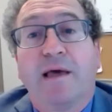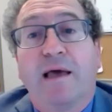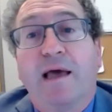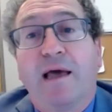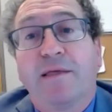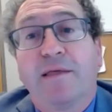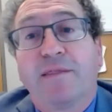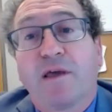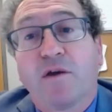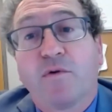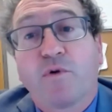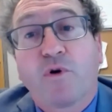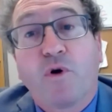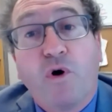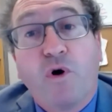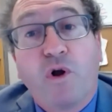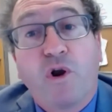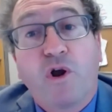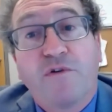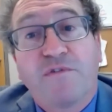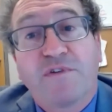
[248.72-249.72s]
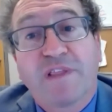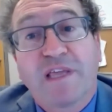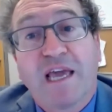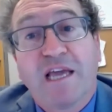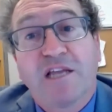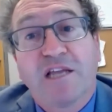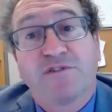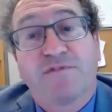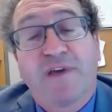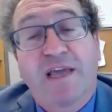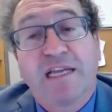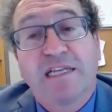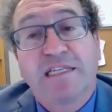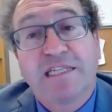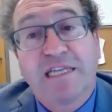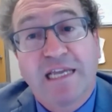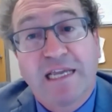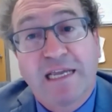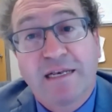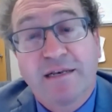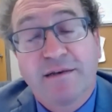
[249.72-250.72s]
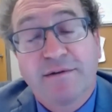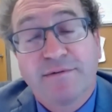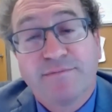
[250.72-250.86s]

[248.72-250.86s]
They were all over the age of 18,